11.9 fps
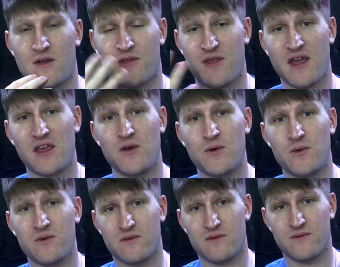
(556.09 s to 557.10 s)
Thank
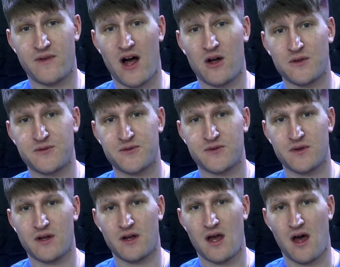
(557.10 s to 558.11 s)
you, Valve,
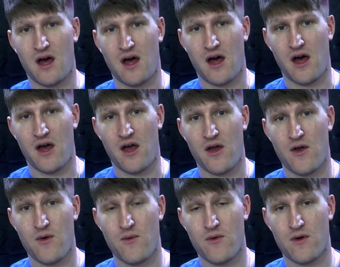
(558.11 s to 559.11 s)

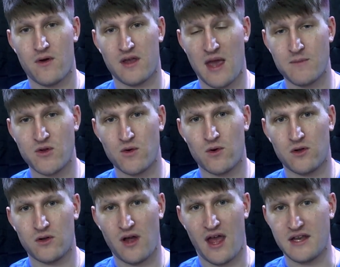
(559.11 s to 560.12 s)
Gabe
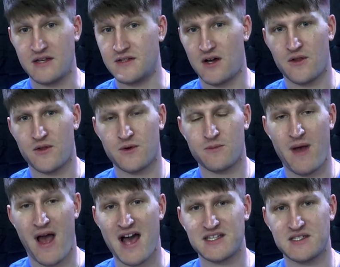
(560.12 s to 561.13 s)
Newell, and other
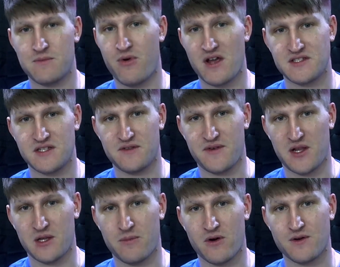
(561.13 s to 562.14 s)
past and present
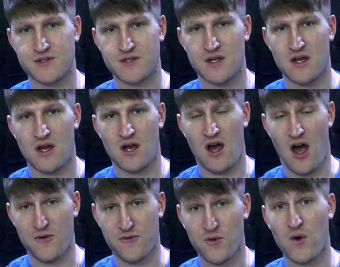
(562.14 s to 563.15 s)
developers
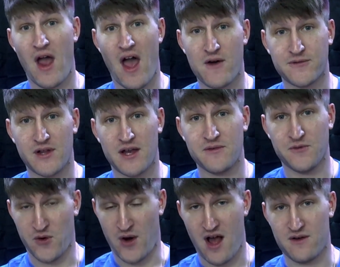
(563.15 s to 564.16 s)
for Half-Life,
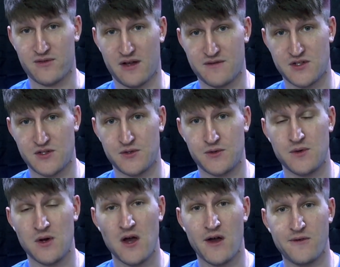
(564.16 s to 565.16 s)
for Half-Life 2,
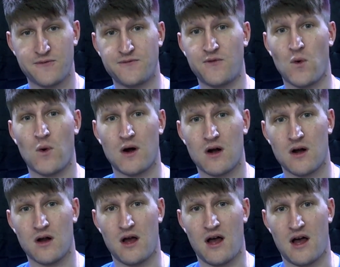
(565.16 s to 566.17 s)

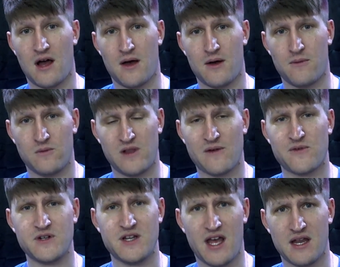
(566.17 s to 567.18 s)
for Left 4
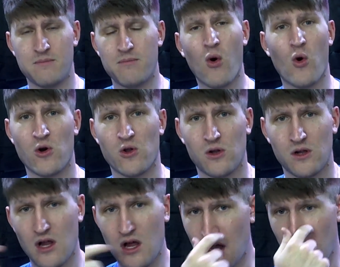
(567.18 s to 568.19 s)
Dead, Portal,